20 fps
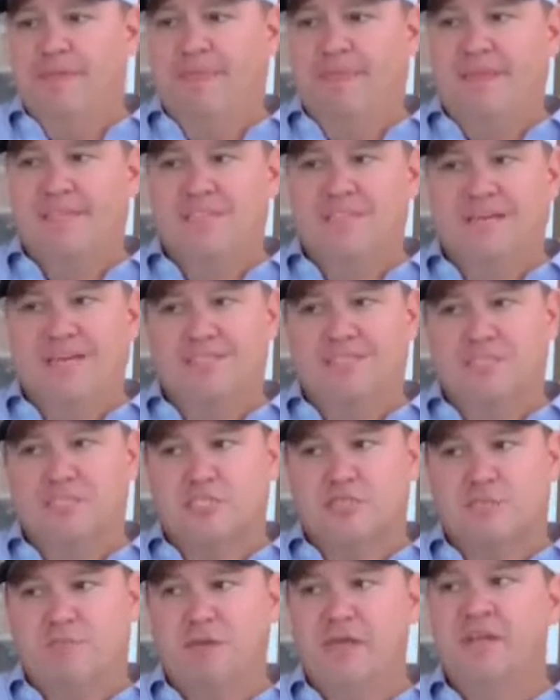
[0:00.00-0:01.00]
He's not
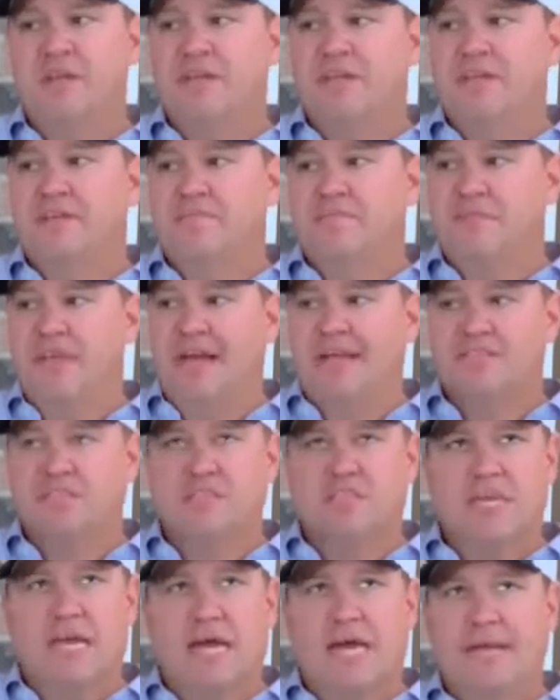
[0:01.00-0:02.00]
suspended.
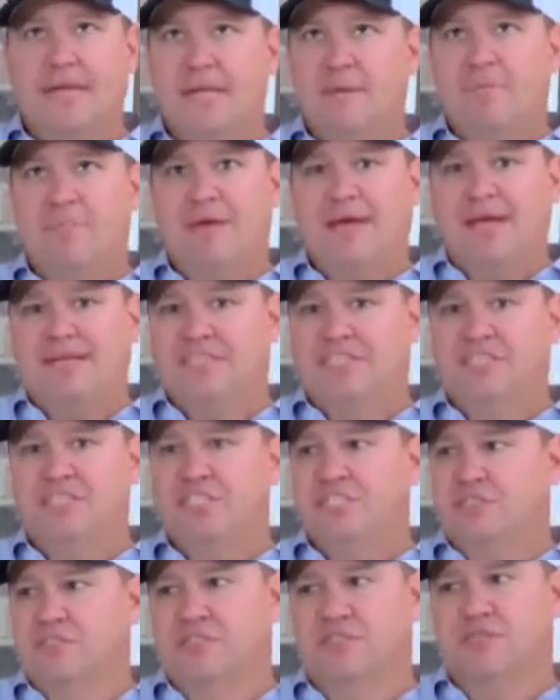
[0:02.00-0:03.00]
That's got to impact
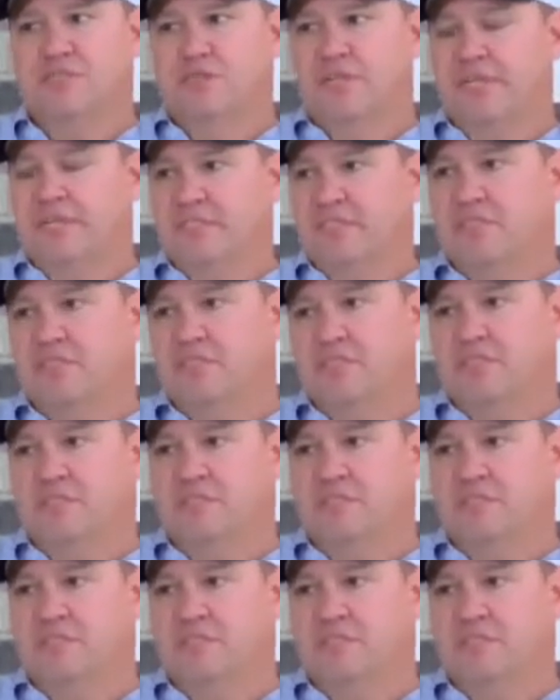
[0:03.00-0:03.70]
insurance rates.